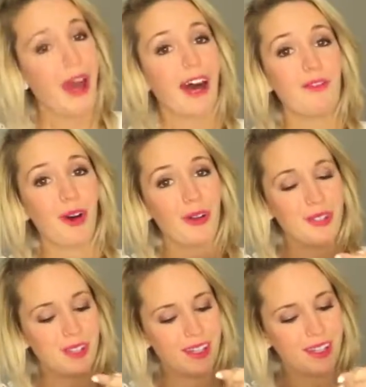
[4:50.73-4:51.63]
have all
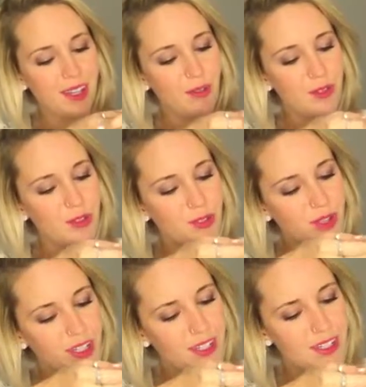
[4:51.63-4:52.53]
6 of your
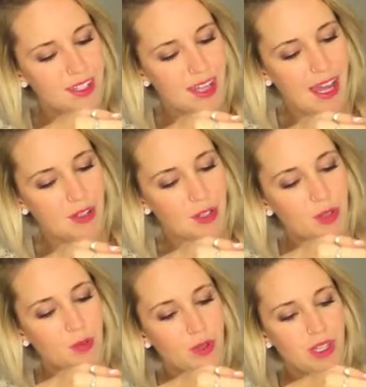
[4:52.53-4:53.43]
strings attached to
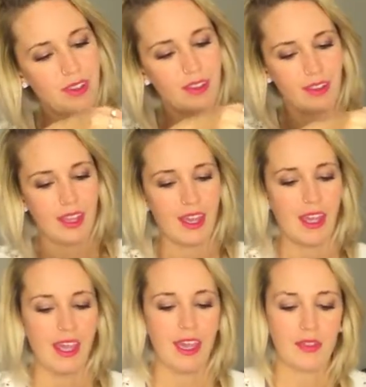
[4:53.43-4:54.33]
the wreath
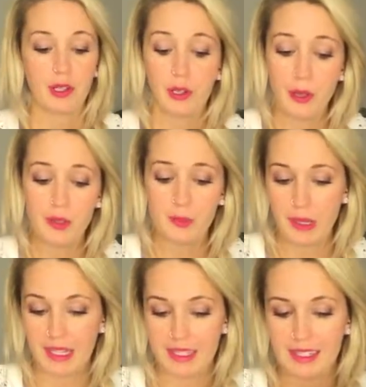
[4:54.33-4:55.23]
and the
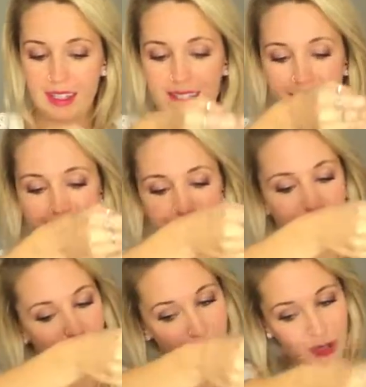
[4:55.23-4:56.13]
clothespins attached
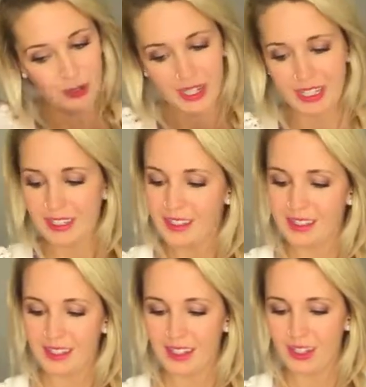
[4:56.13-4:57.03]
to the
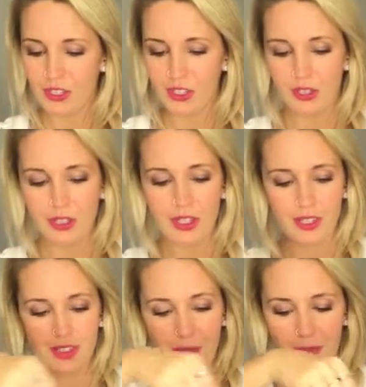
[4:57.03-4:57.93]
strings, it should look
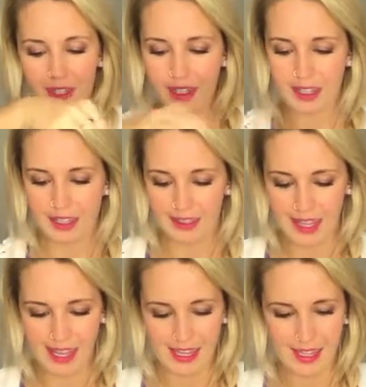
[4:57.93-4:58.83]
something
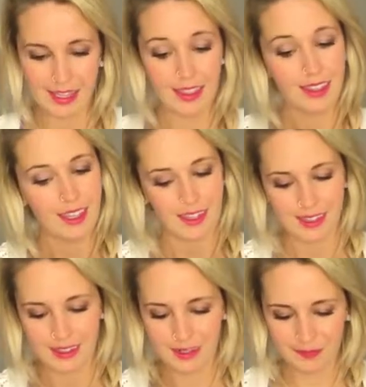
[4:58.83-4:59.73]
like
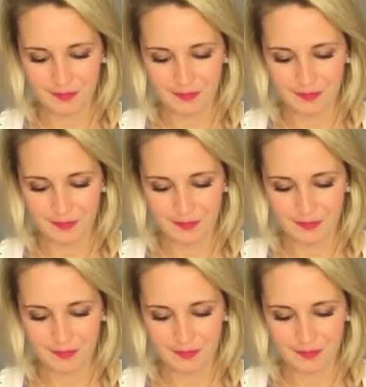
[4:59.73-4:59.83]
this.